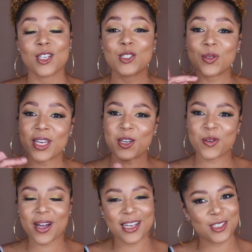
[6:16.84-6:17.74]
So thank you
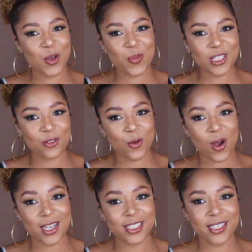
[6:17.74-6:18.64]
guys so much for
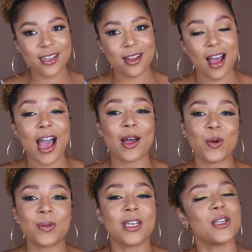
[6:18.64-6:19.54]
watching. I
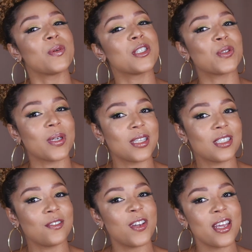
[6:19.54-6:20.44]
hope that you enjoyed
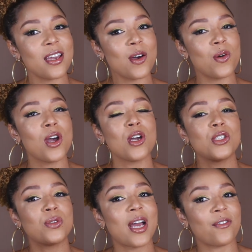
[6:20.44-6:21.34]
this video.
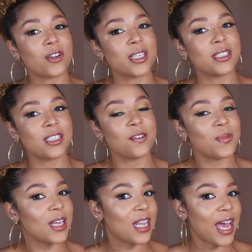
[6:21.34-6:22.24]
Do not forget to give
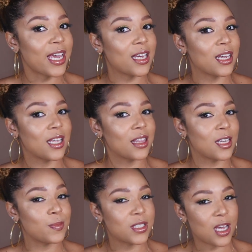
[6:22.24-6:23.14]
me a like, a
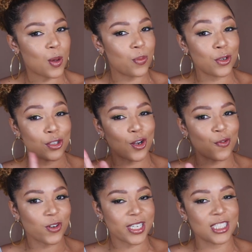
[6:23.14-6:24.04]
thumbs up.
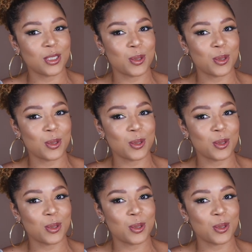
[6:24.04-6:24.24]
Don't forget to